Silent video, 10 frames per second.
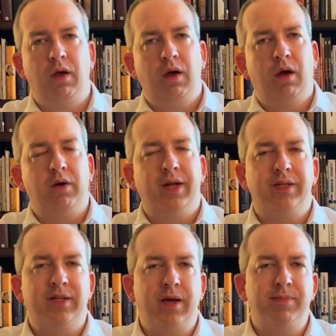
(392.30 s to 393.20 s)
Our
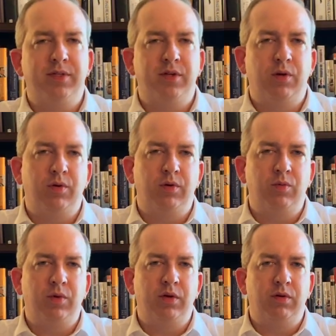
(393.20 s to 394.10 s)
next episode
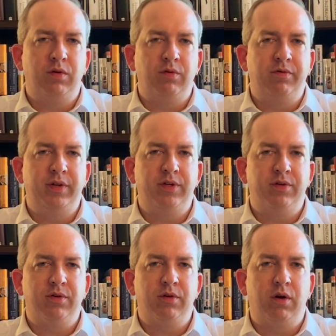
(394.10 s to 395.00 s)
will
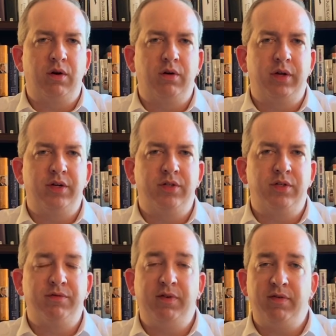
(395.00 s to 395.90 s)
feature our
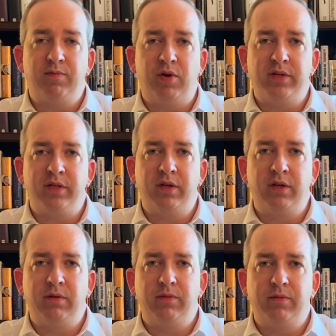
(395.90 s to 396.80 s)
nation's 5th
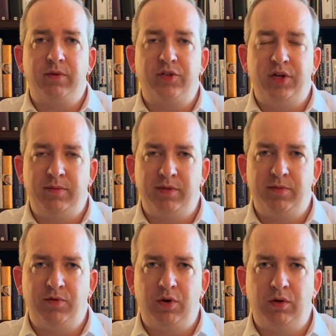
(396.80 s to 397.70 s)
president, James
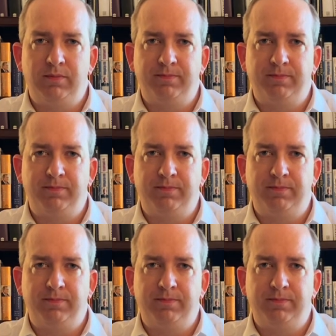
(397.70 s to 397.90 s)
Monroe.